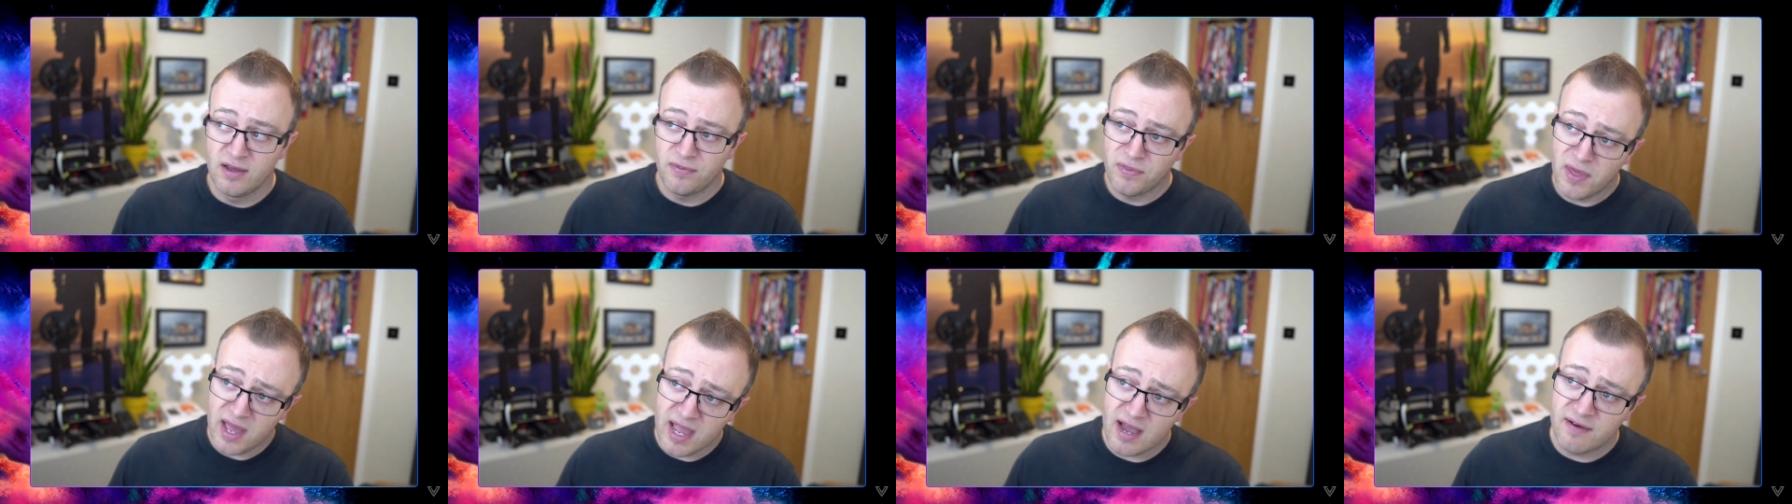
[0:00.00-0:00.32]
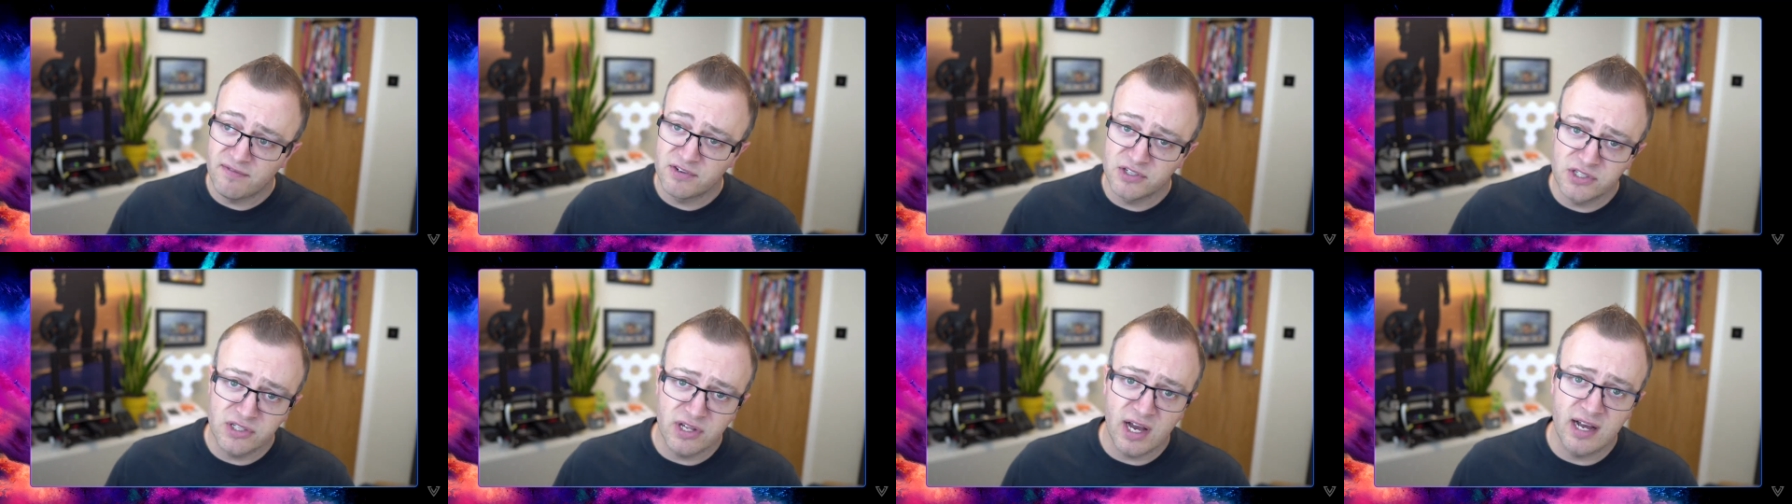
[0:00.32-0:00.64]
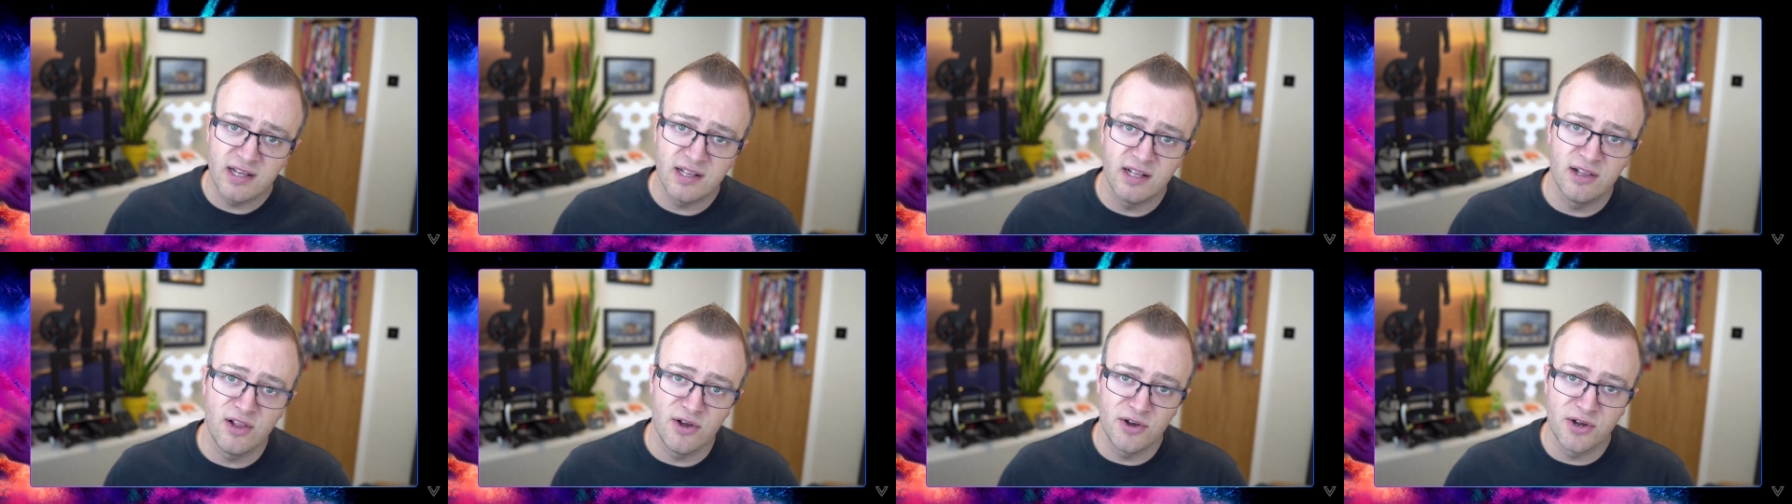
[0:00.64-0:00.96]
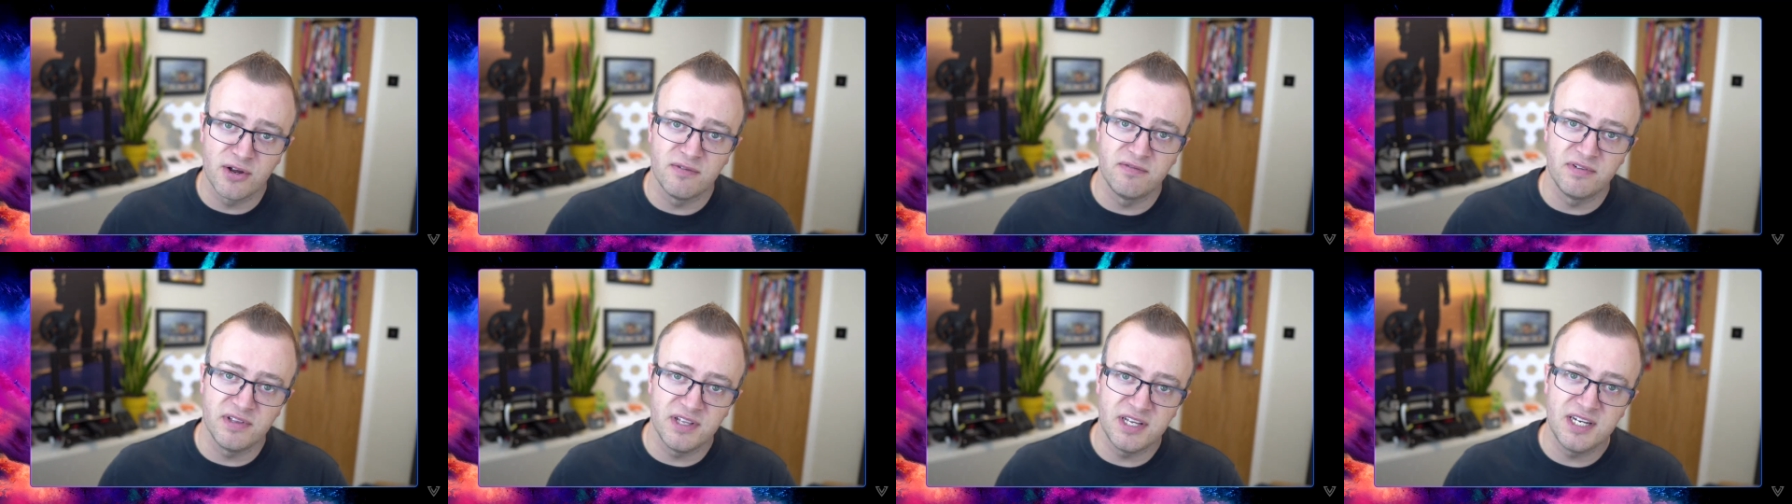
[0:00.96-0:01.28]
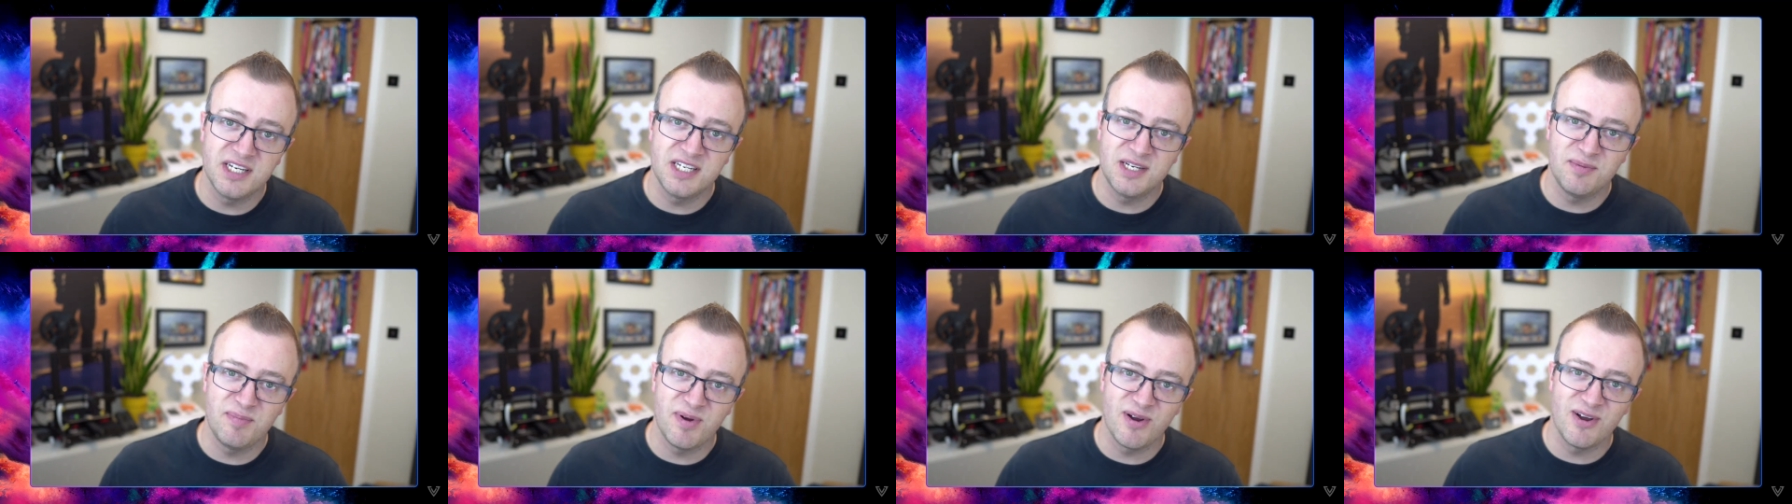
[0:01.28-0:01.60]
They have a slightly longer
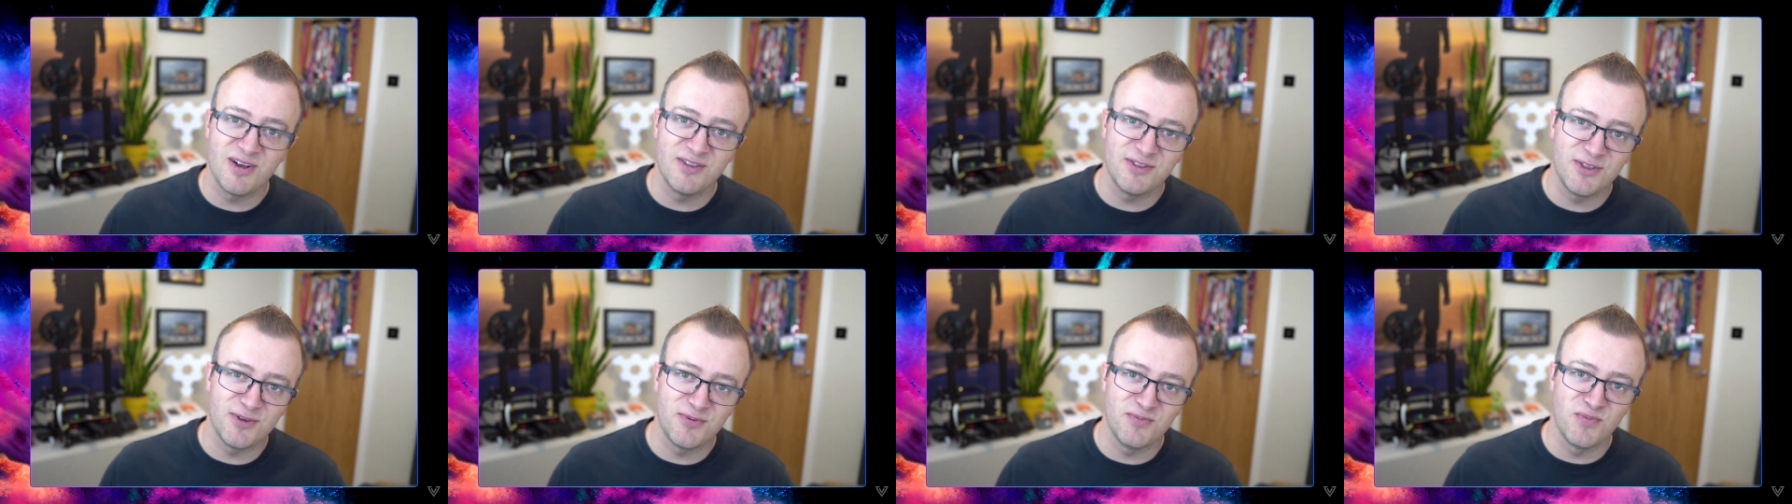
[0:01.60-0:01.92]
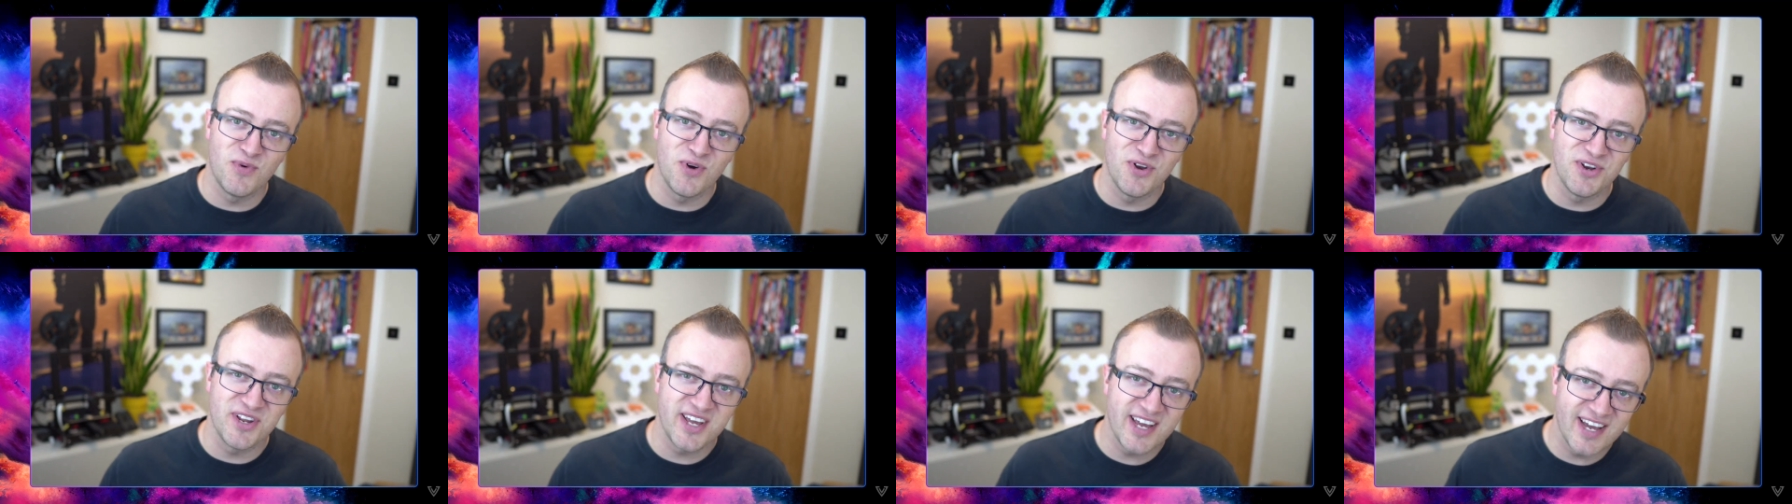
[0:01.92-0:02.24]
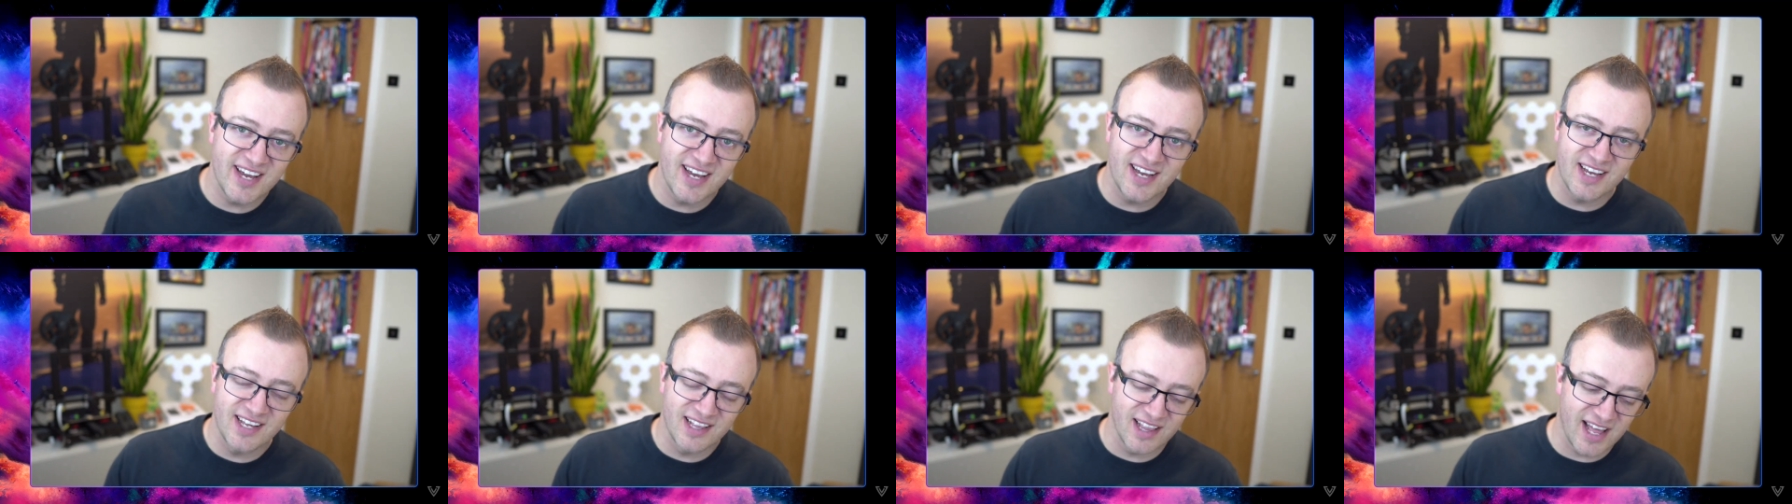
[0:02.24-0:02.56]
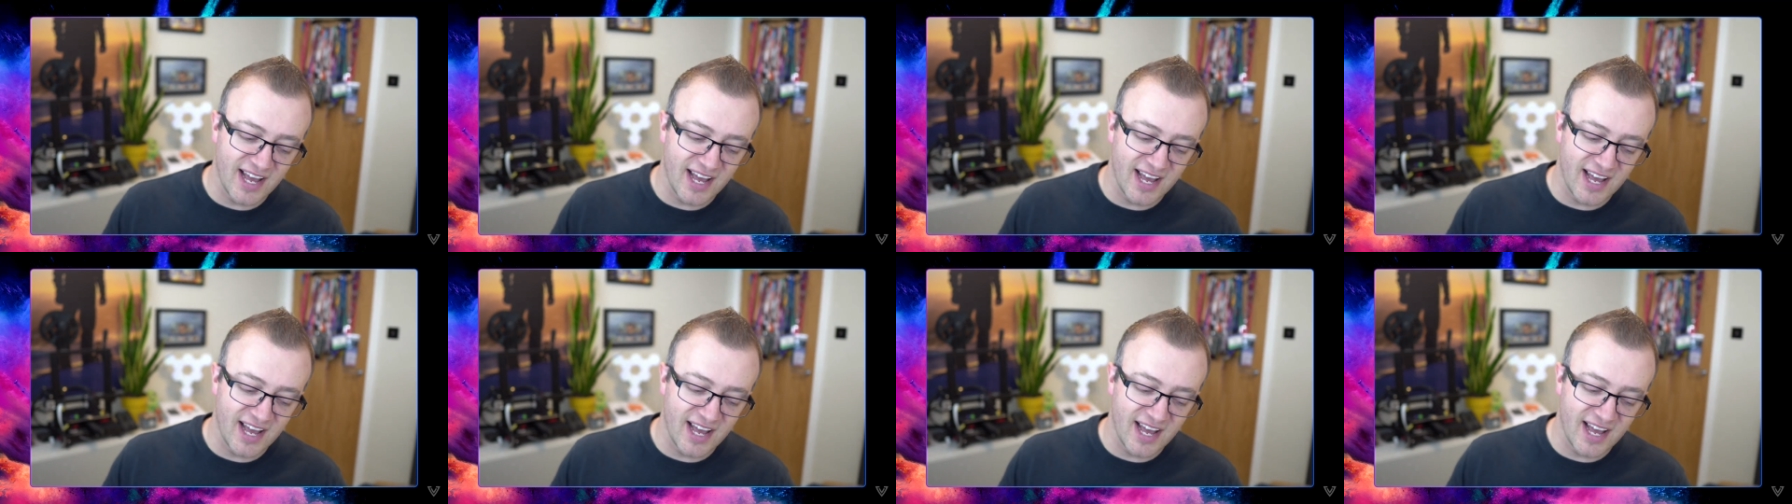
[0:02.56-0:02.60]
validity period than 1 year,